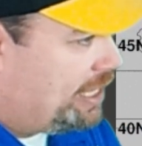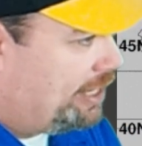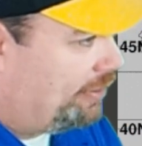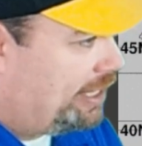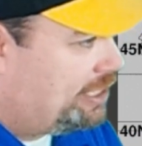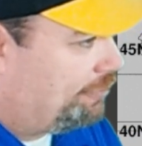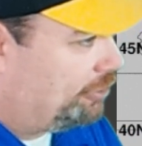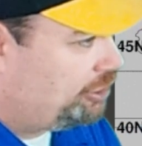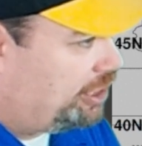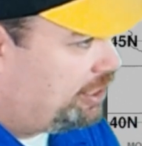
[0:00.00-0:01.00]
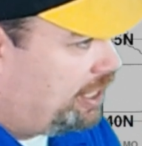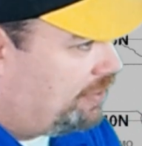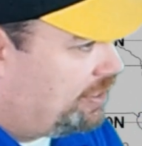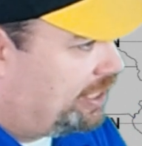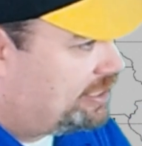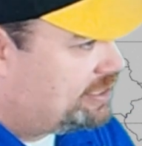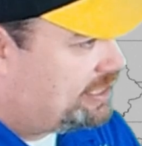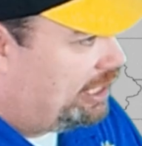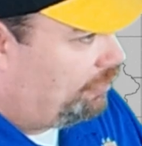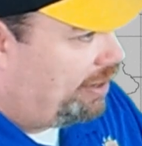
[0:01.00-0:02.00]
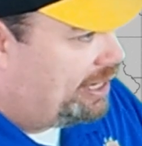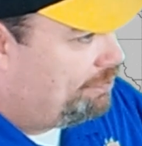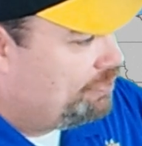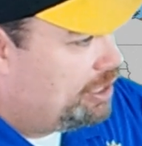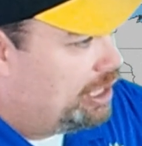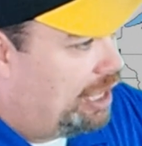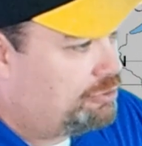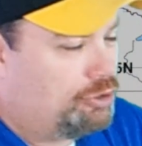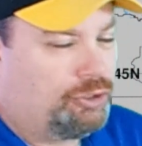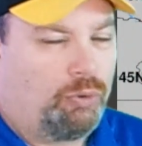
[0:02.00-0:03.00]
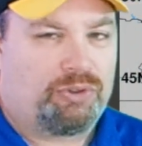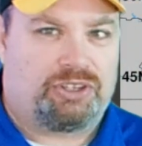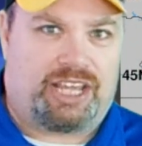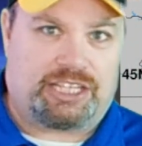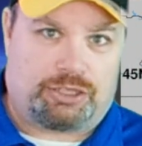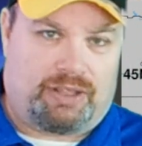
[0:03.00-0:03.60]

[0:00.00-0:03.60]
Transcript: here into Virginia and then accelerate up to the north and east.